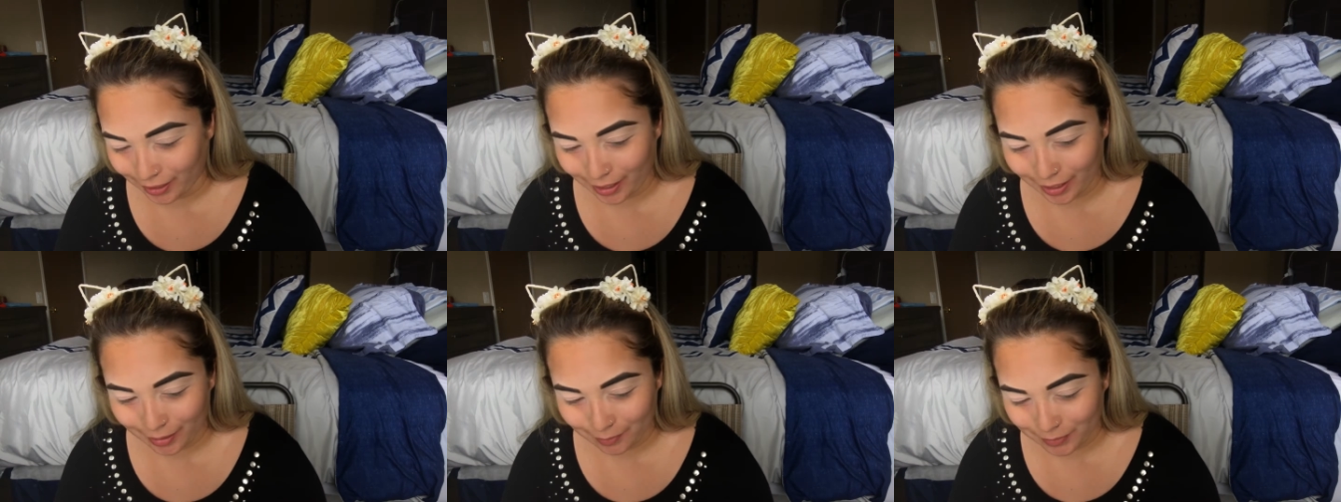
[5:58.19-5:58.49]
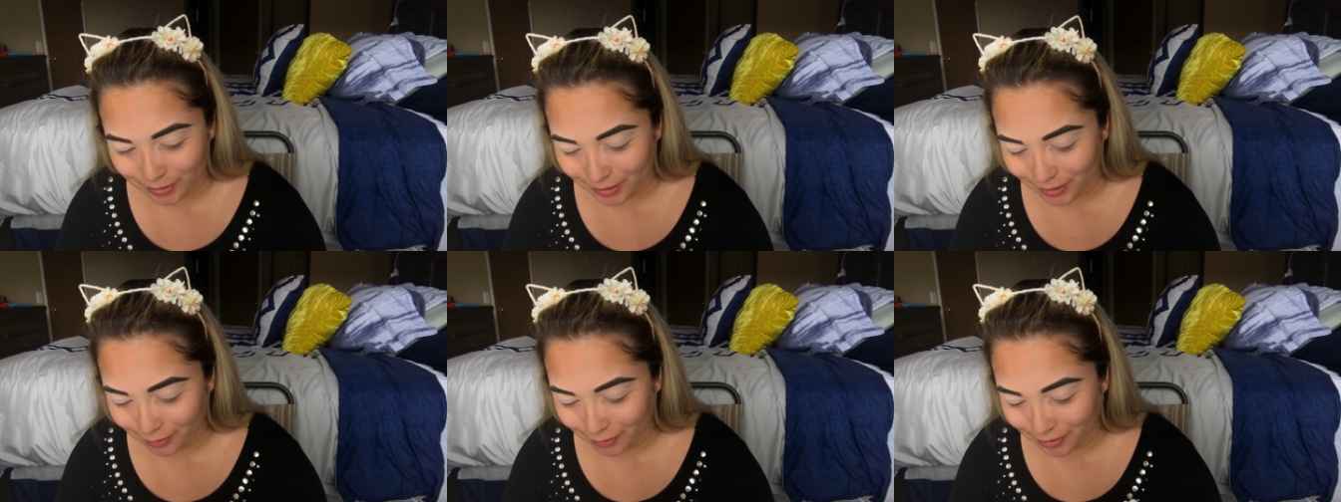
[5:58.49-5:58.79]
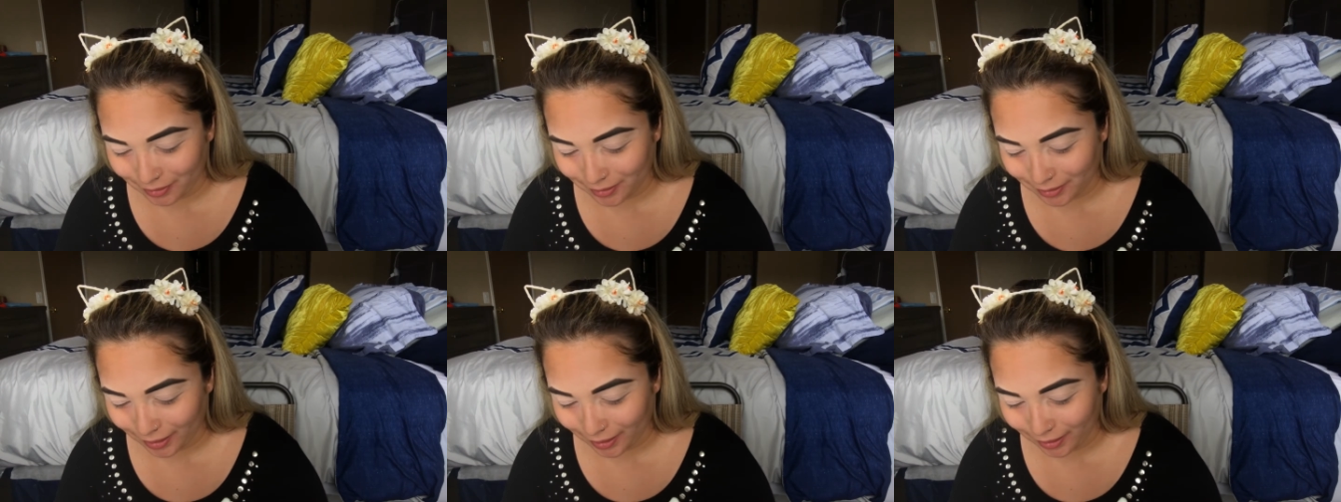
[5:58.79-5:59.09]
I am so
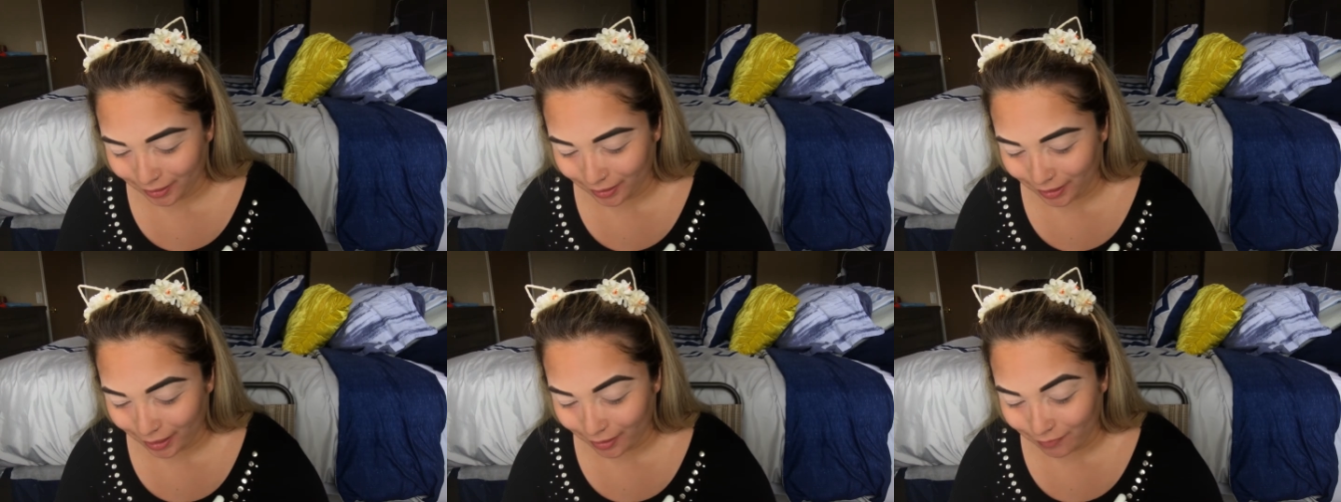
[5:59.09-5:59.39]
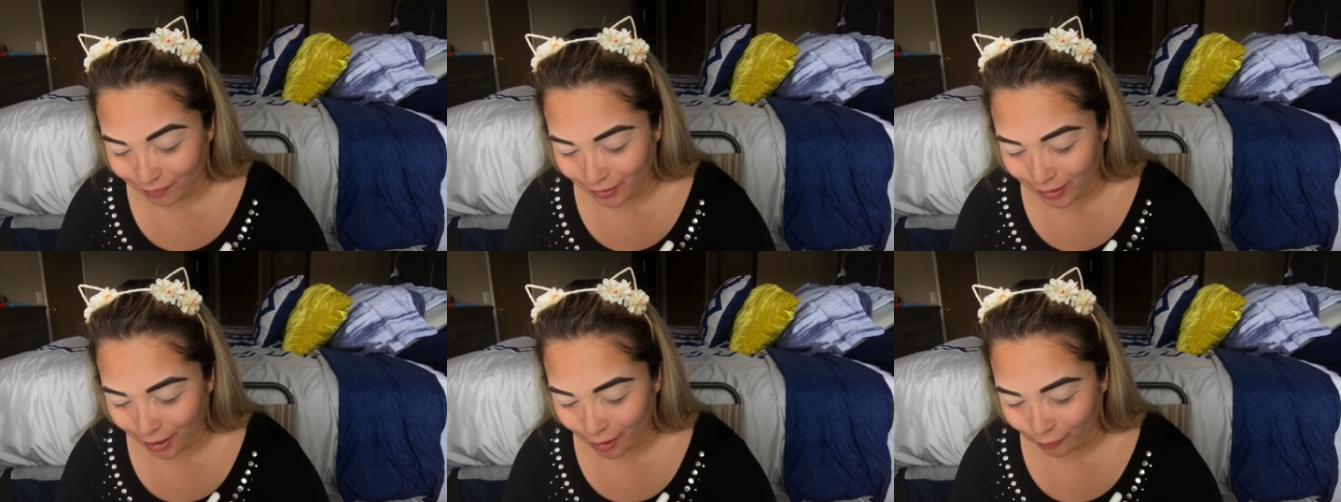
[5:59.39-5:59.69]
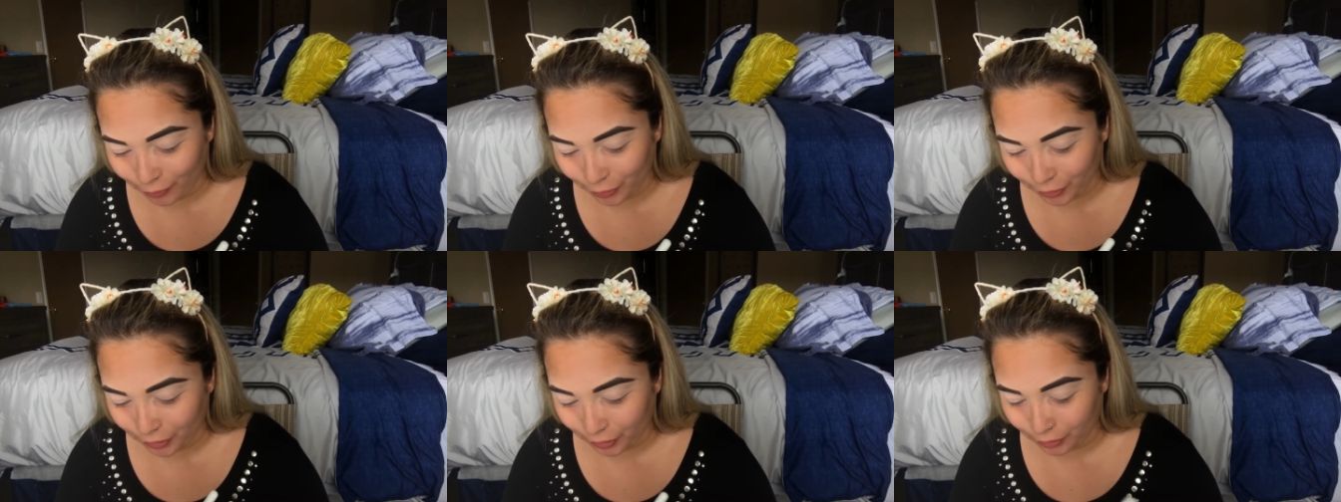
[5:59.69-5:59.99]
excited. I've
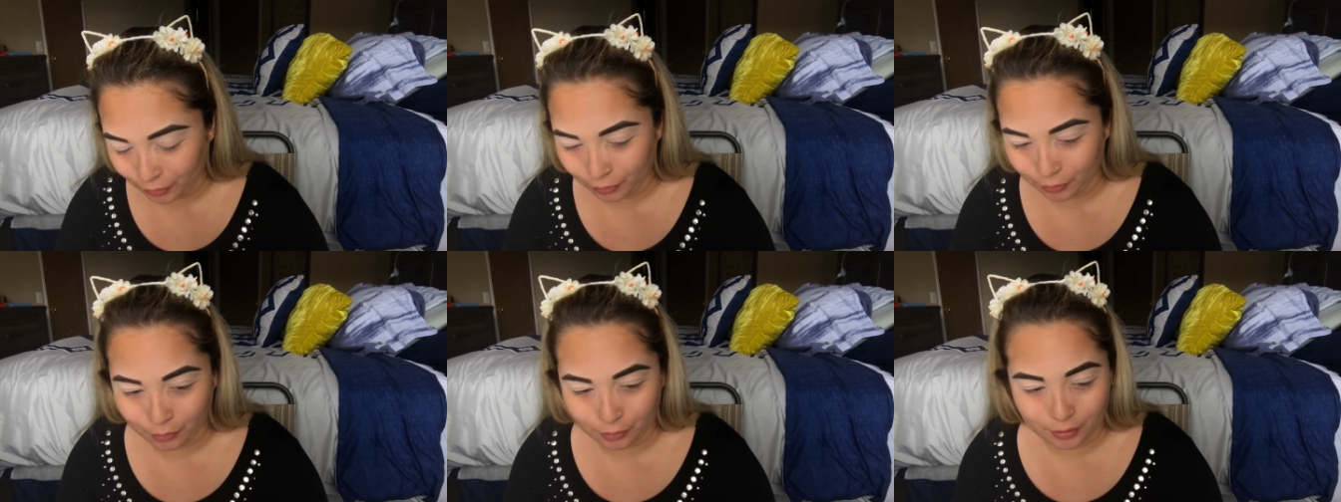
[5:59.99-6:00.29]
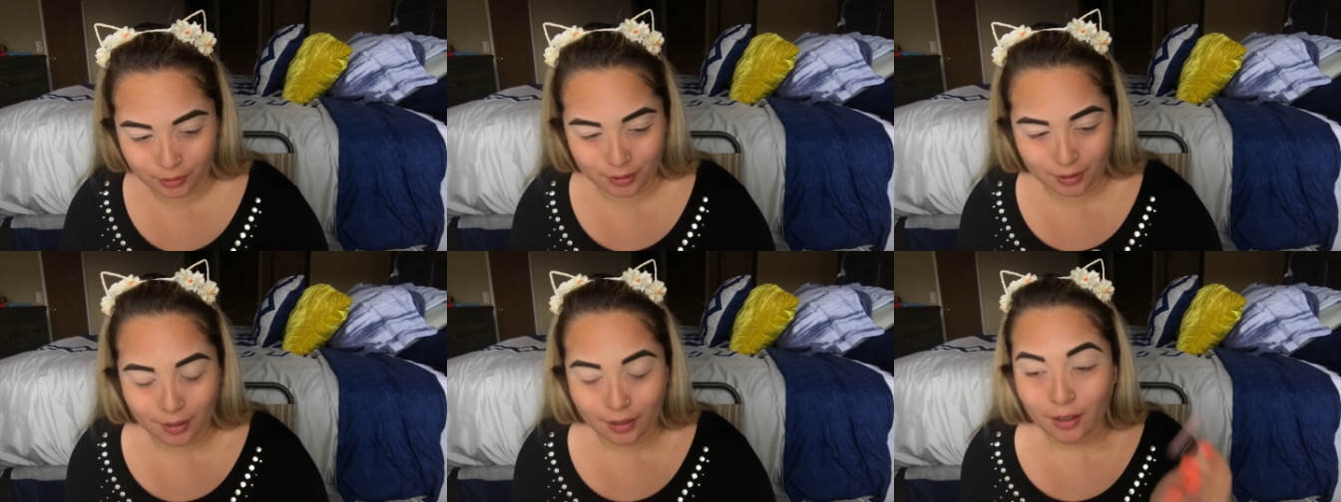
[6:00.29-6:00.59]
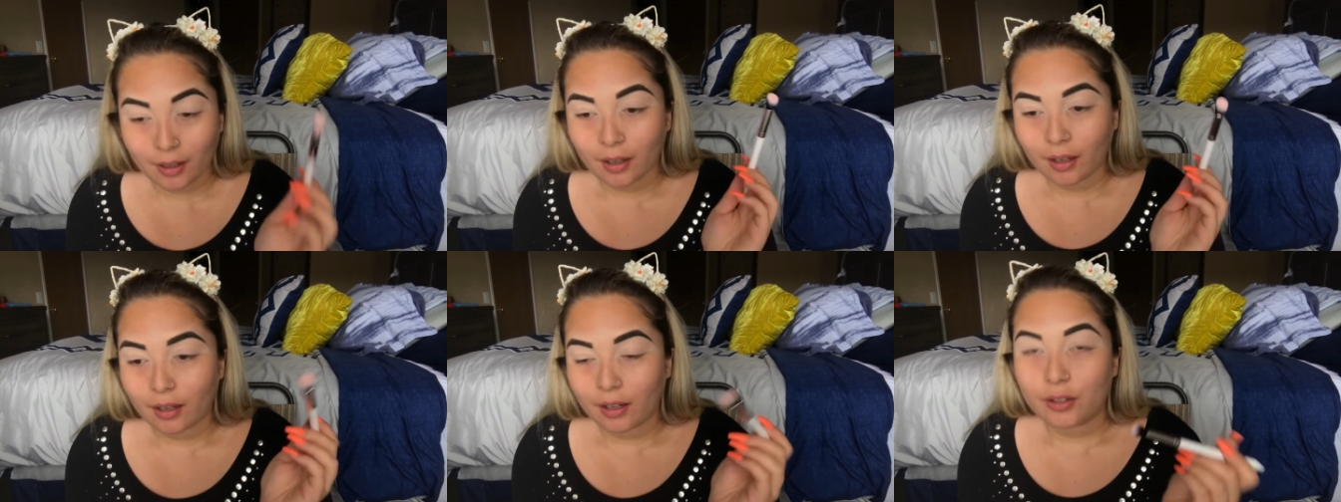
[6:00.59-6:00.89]
never used
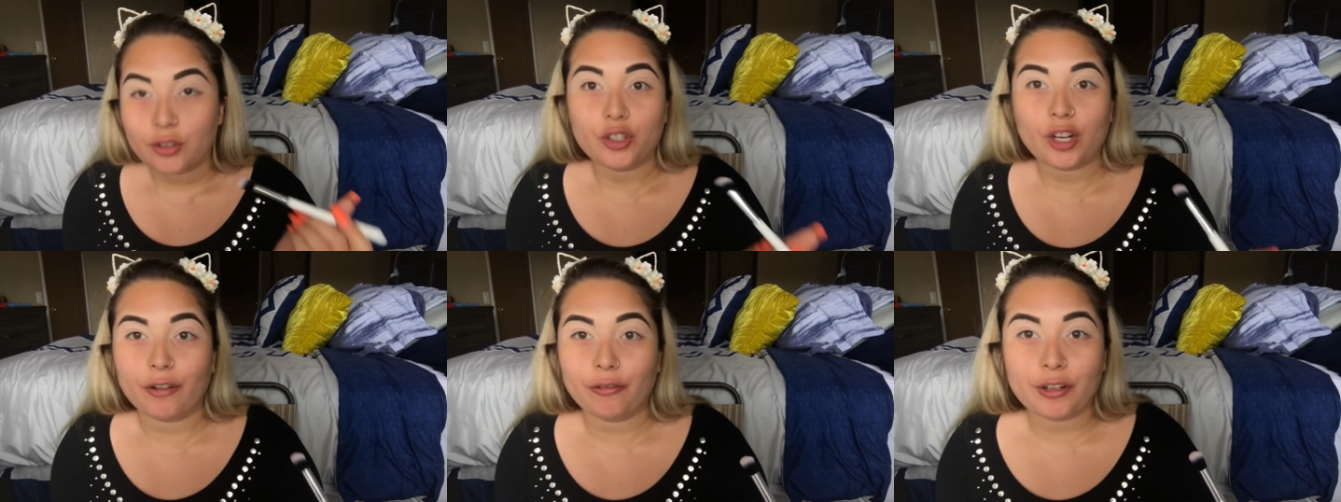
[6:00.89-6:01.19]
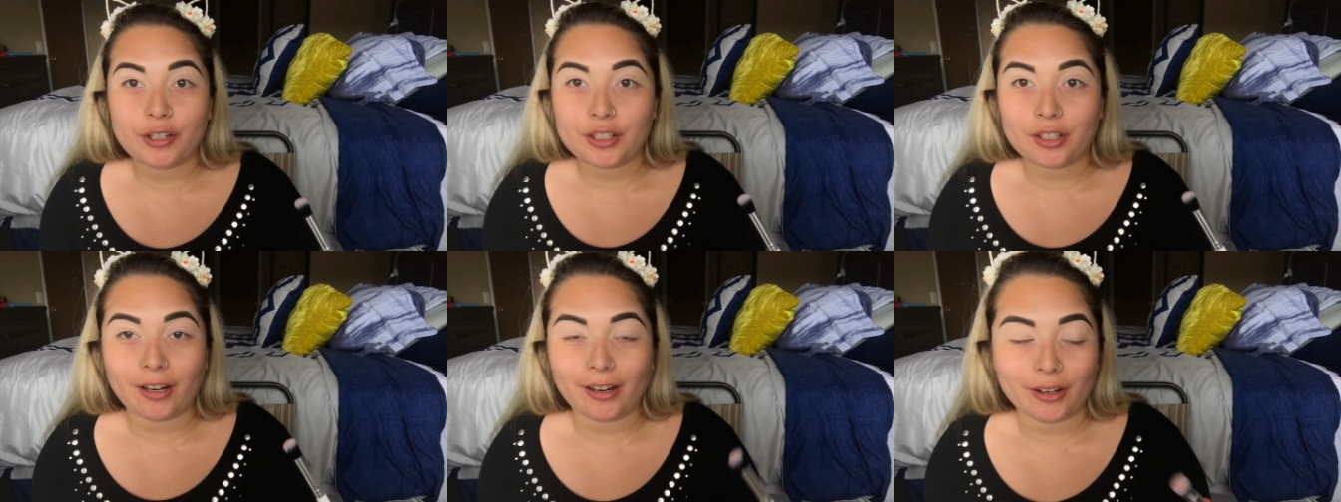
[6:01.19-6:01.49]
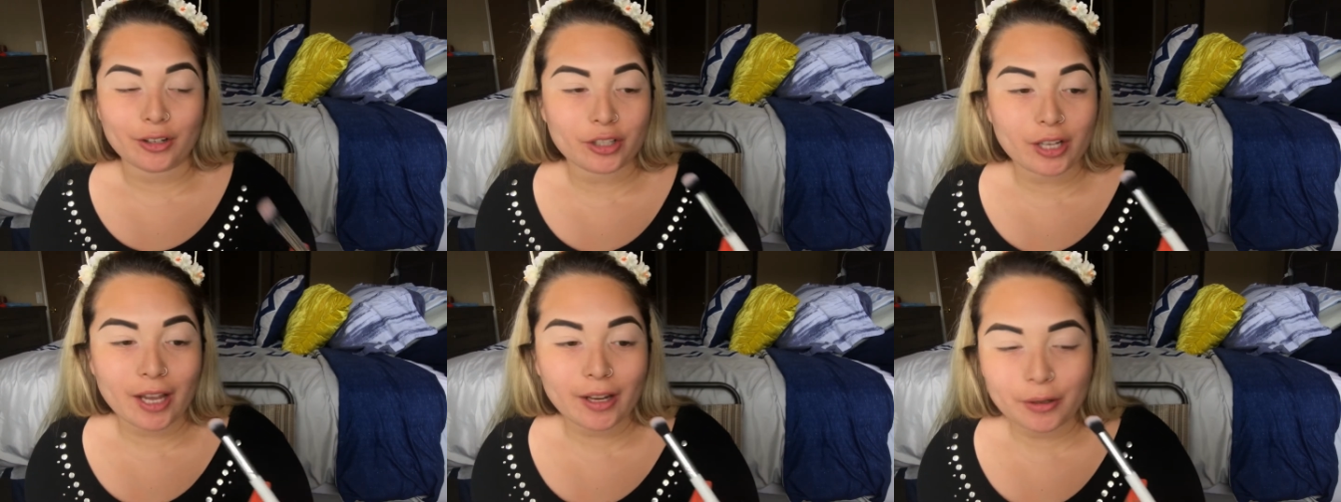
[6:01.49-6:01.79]
Jeffree Star
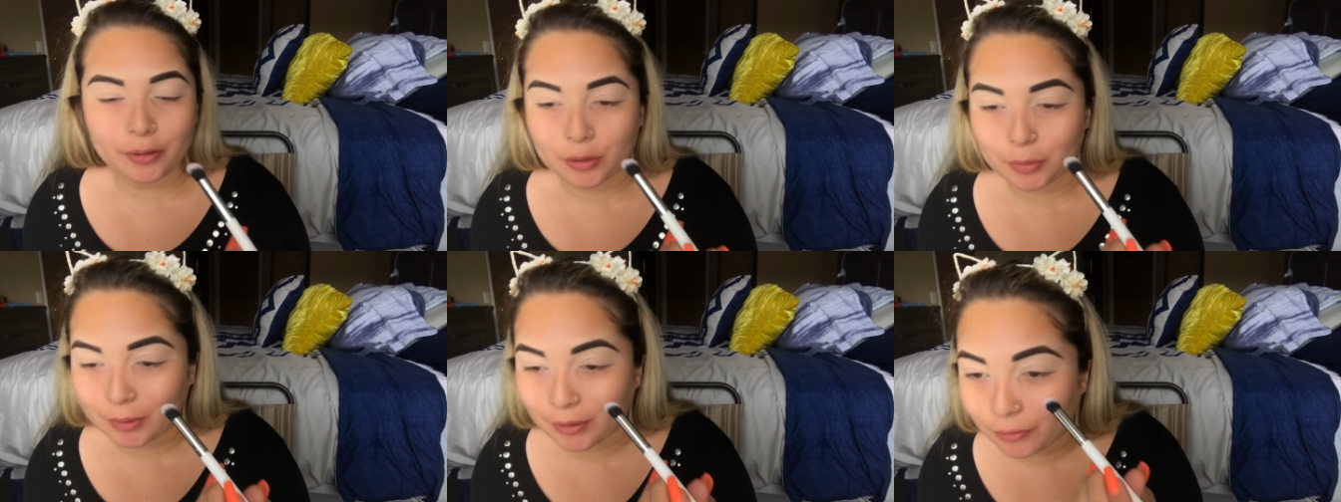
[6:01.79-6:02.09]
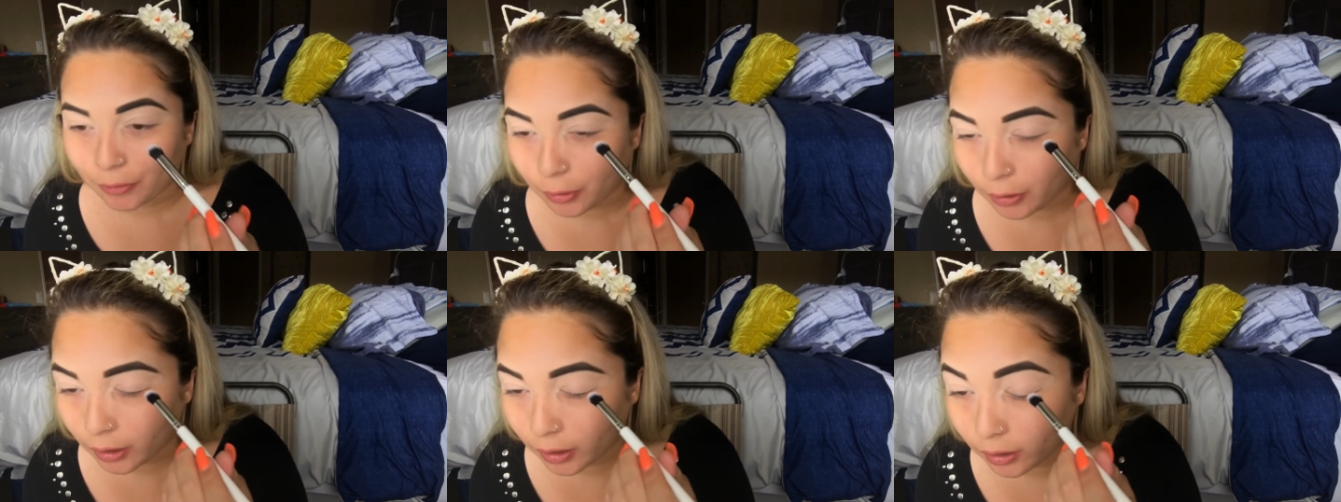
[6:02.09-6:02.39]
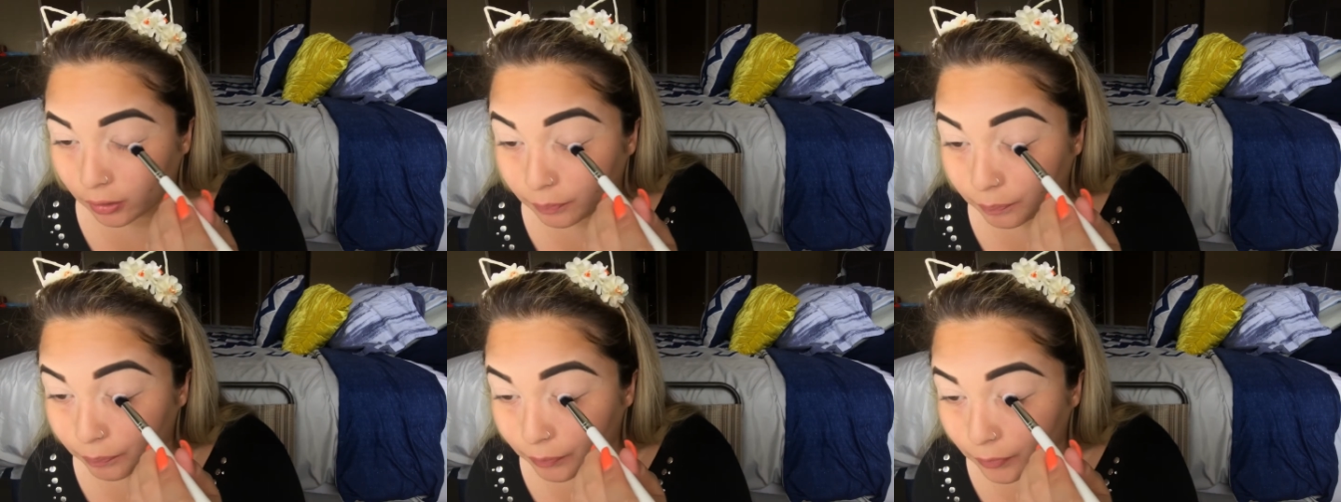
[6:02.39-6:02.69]
shadows before,